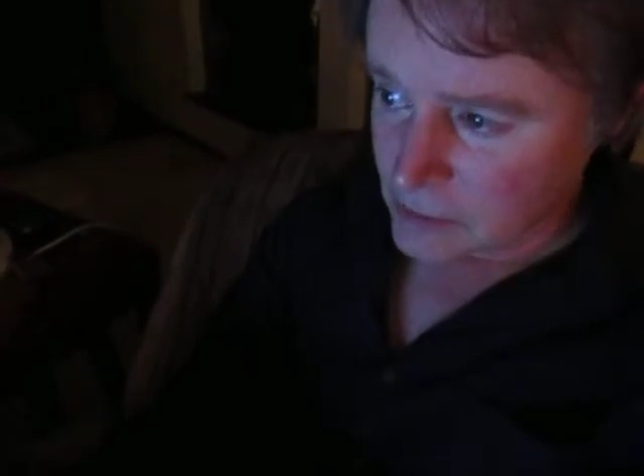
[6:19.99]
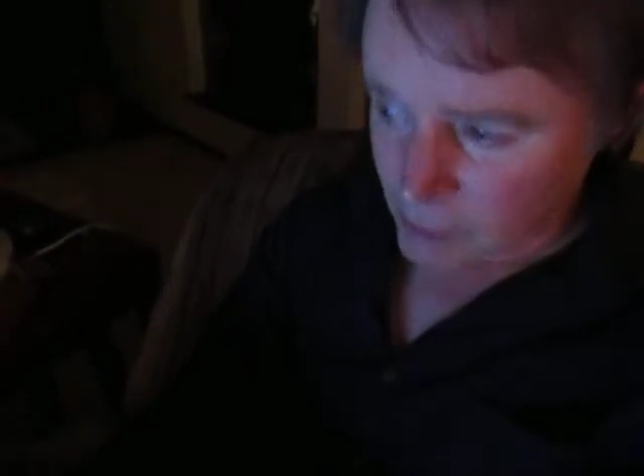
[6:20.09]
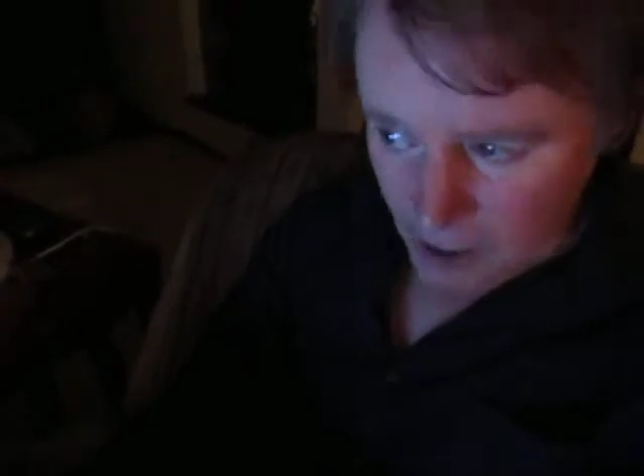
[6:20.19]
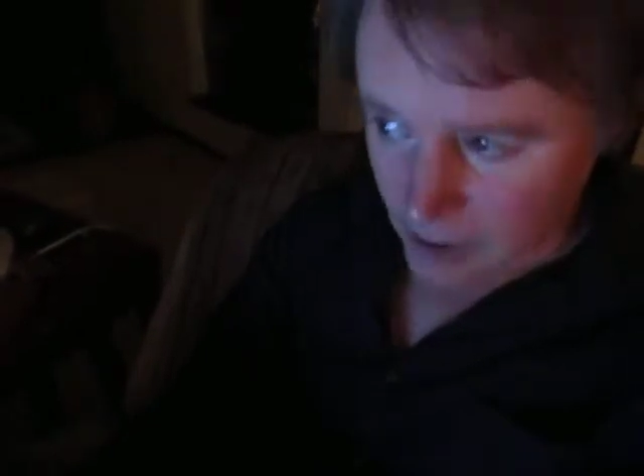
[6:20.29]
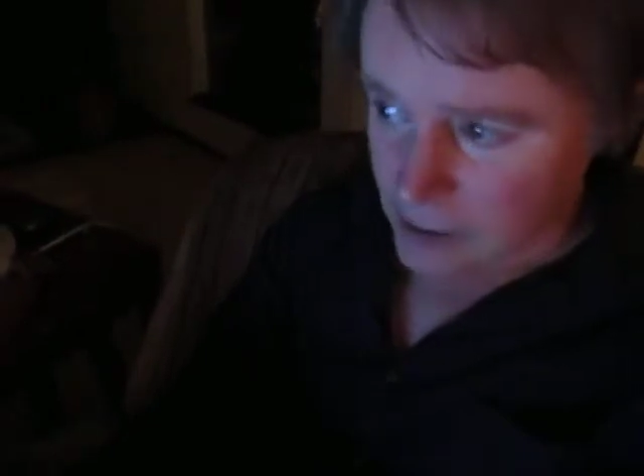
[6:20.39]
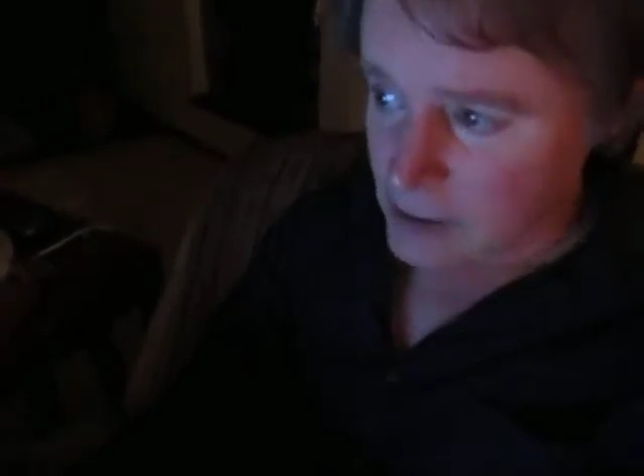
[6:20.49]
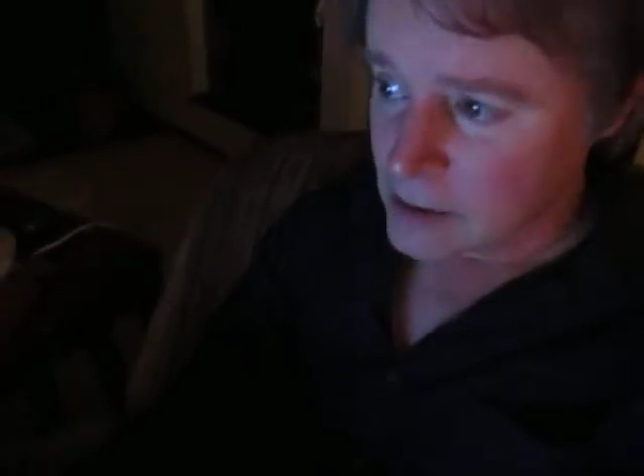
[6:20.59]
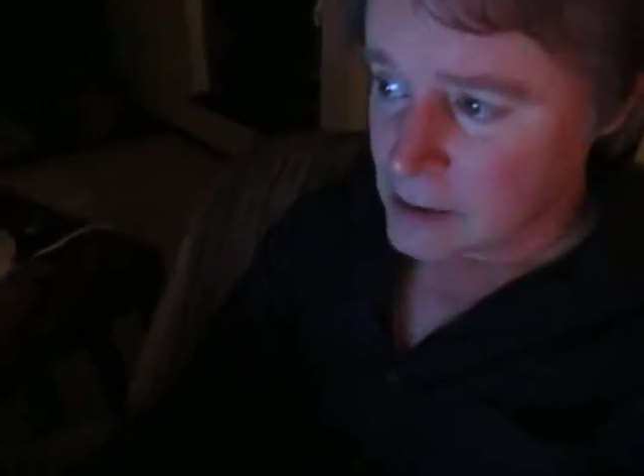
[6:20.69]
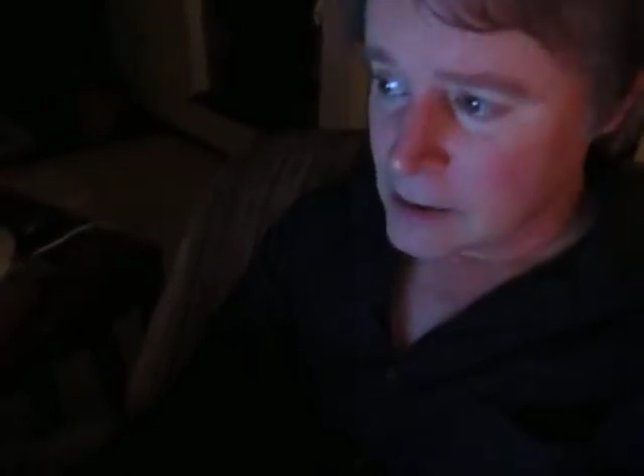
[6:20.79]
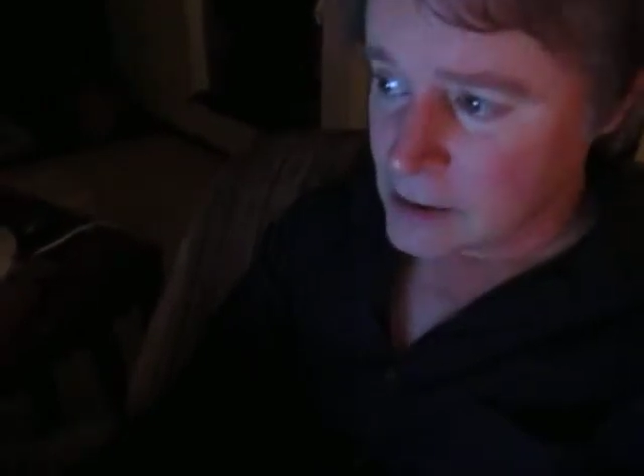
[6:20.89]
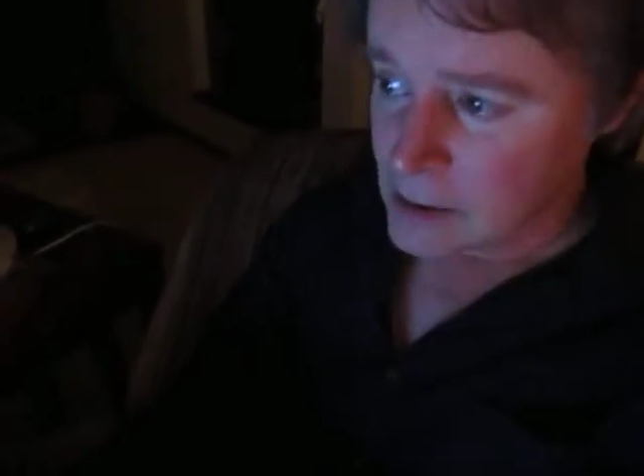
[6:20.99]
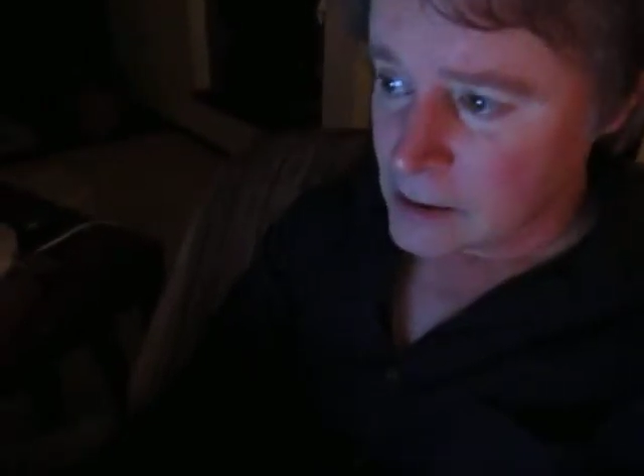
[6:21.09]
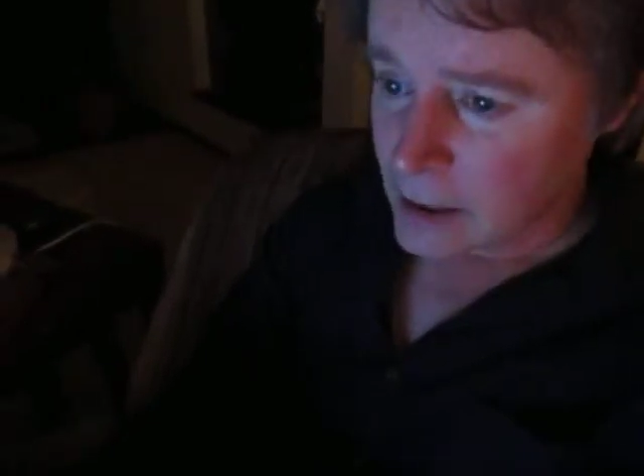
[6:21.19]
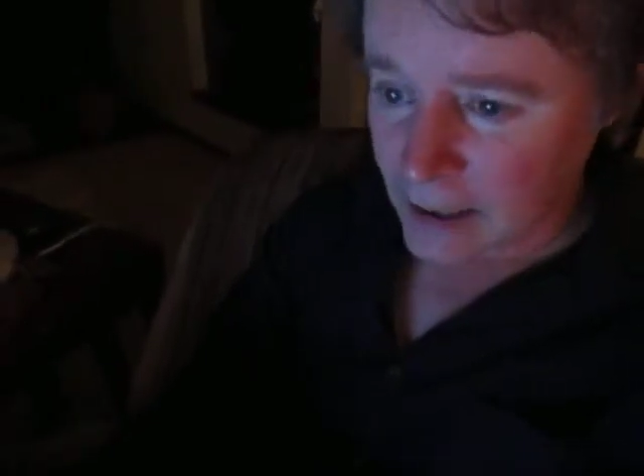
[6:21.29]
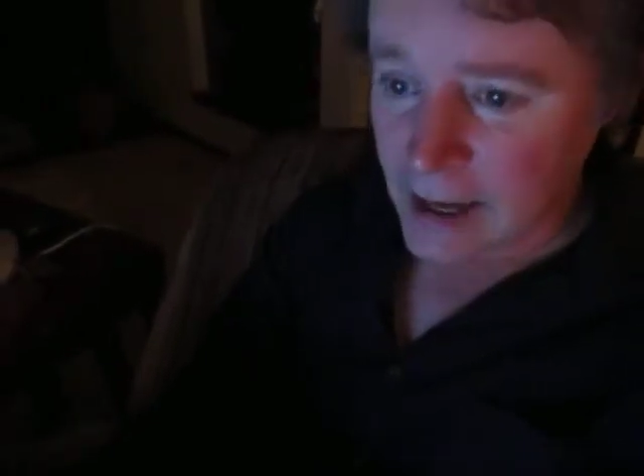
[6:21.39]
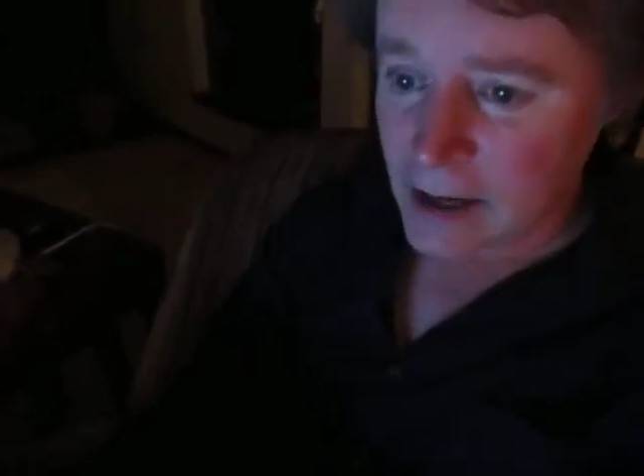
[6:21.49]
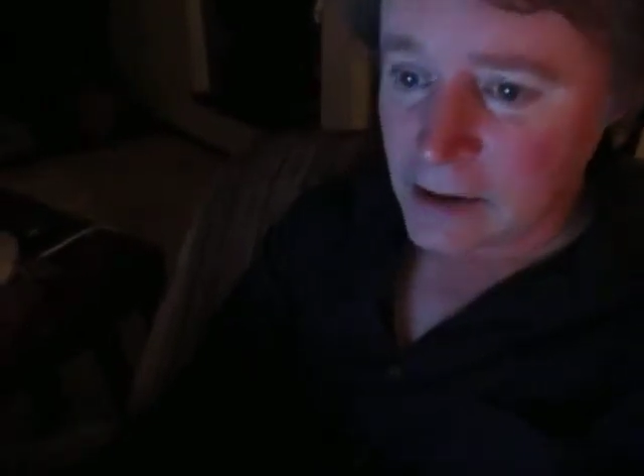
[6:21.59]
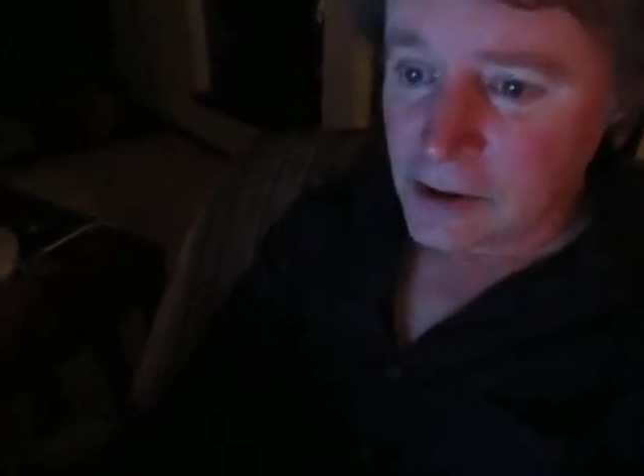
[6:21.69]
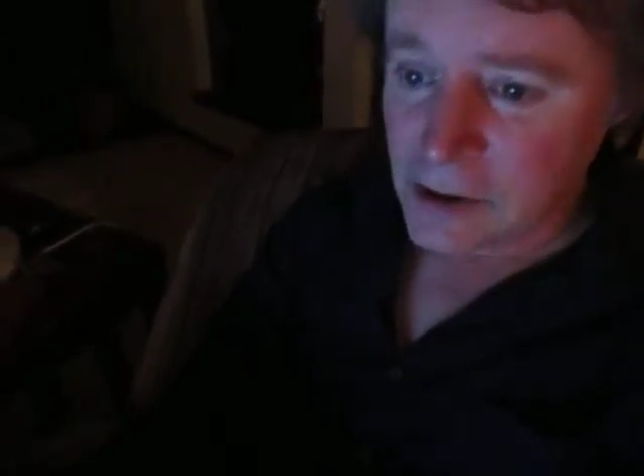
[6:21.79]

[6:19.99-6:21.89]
Where? Again,